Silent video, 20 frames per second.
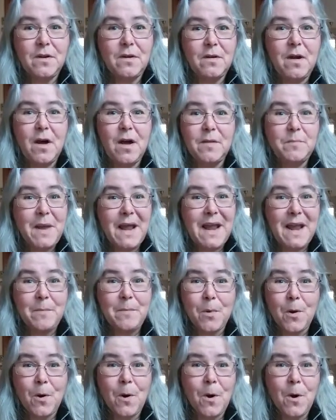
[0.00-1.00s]
on
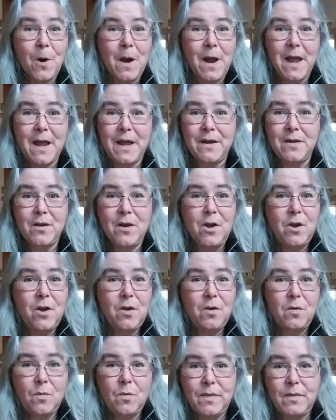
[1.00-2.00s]
paper and
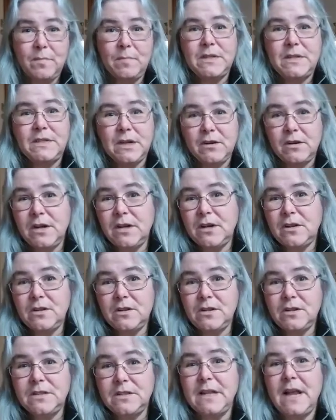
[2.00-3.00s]
with
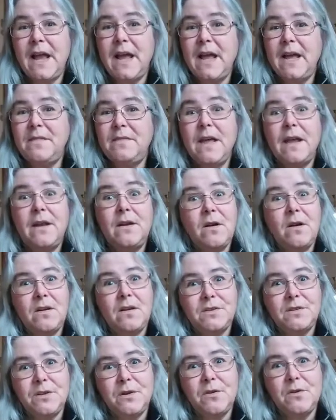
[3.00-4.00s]
materials, and then
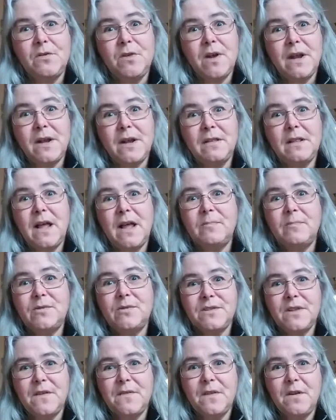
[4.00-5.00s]
also creating
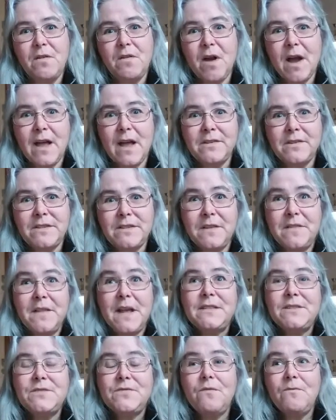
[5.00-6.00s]
labyrinths on the ground. So
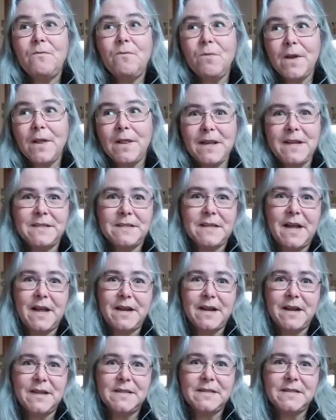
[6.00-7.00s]
that's really
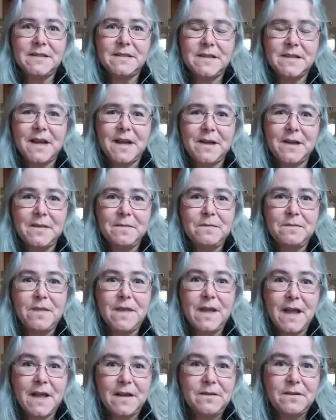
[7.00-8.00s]
exciting. It's
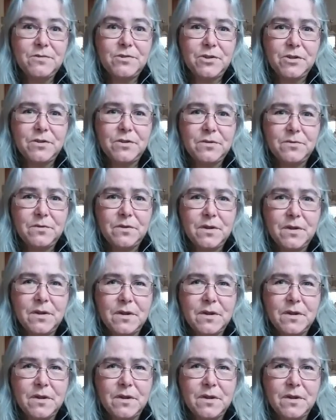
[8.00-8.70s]
the end of June,